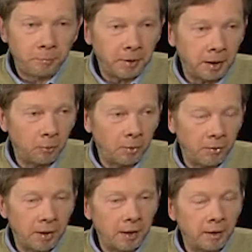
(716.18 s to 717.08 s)
Be with
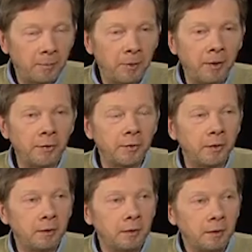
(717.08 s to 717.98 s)
the other
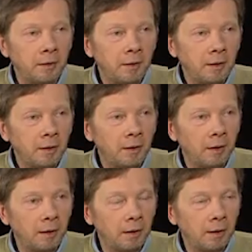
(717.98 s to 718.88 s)
person
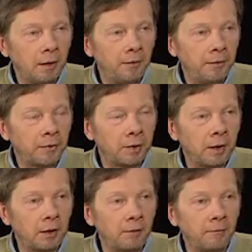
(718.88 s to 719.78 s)
in the
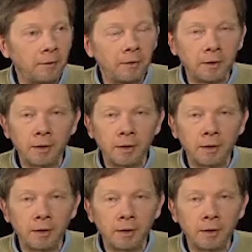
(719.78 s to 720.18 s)
state of the